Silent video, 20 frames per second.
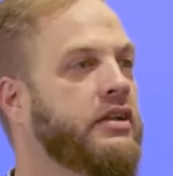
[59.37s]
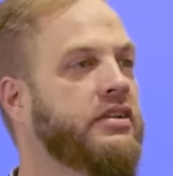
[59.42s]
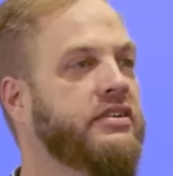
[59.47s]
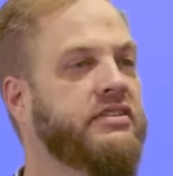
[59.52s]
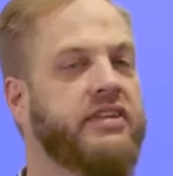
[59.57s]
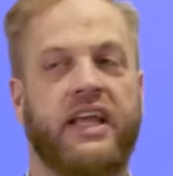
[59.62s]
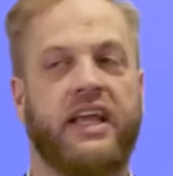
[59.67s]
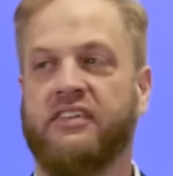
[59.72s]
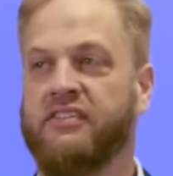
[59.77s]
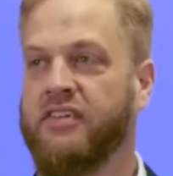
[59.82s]

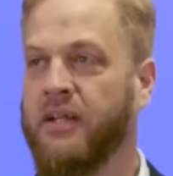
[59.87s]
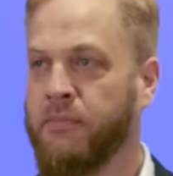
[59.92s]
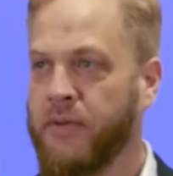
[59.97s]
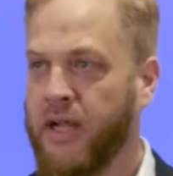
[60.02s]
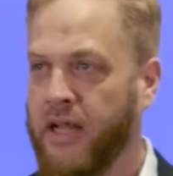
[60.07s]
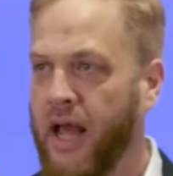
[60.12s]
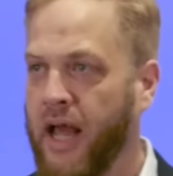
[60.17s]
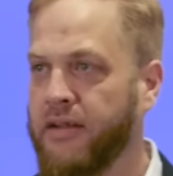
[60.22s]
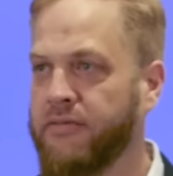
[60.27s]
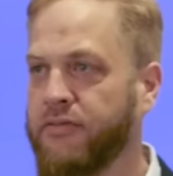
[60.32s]
to take some
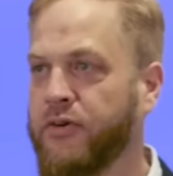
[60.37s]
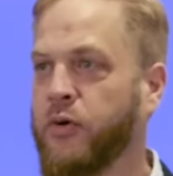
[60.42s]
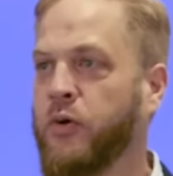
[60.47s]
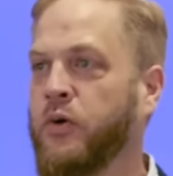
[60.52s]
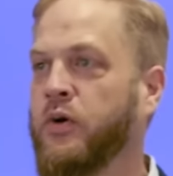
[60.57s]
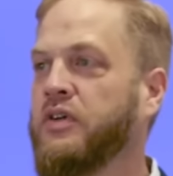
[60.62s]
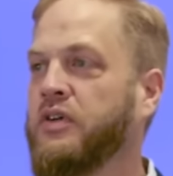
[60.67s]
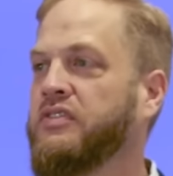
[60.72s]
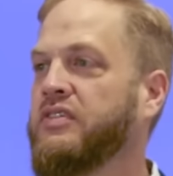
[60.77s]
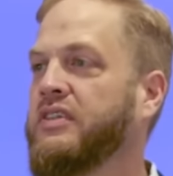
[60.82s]
kind of
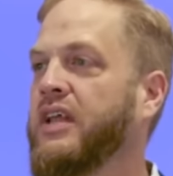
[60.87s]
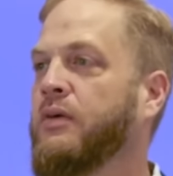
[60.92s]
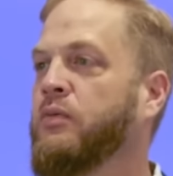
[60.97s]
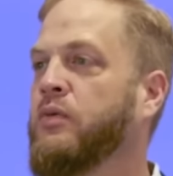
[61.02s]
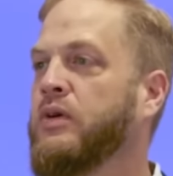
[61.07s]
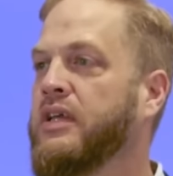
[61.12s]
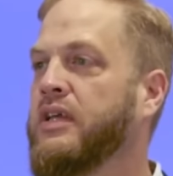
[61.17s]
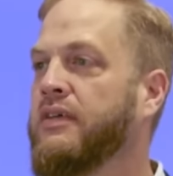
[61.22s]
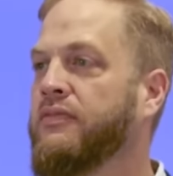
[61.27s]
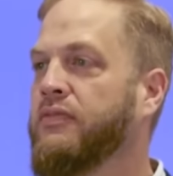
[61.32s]
course
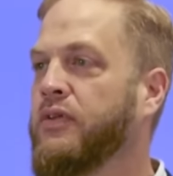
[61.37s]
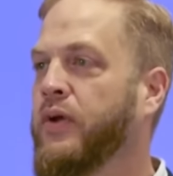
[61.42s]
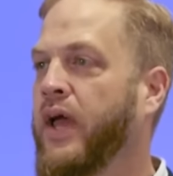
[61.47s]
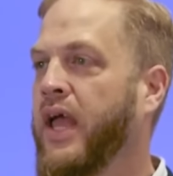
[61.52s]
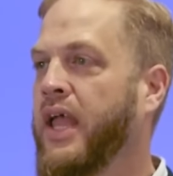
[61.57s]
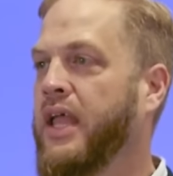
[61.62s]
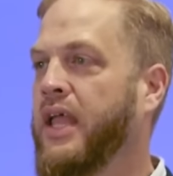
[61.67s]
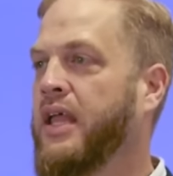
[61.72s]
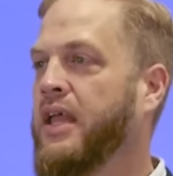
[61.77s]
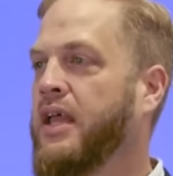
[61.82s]
that will give you,
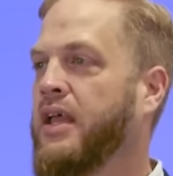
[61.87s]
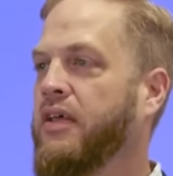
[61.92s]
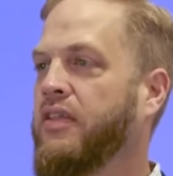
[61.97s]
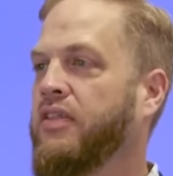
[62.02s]
hey,